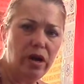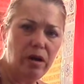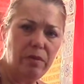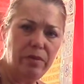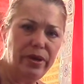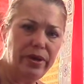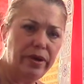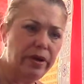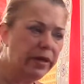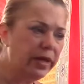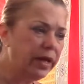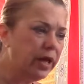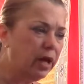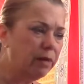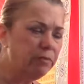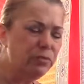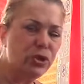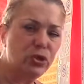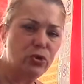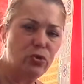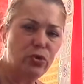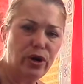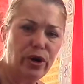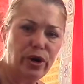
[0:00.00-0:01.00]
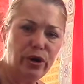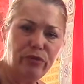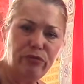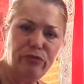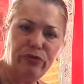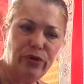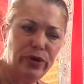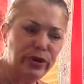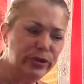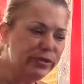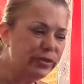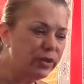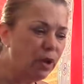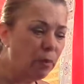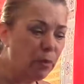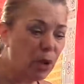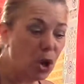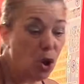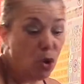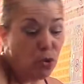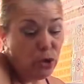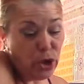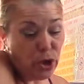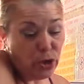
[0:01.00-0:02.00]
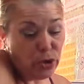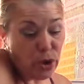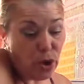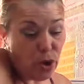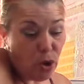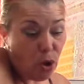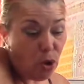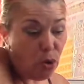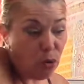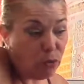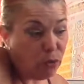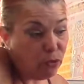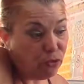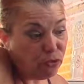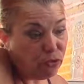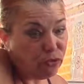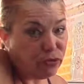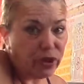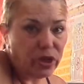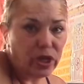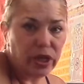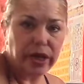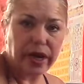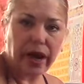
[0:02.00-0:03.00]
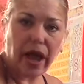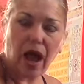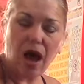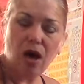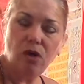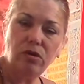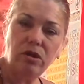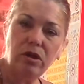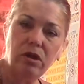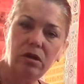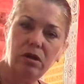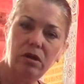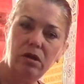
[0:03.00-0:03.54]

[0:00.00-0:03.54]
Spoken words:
I mean, I'm sure I could find somebody, oh yeah, I'll fill it out.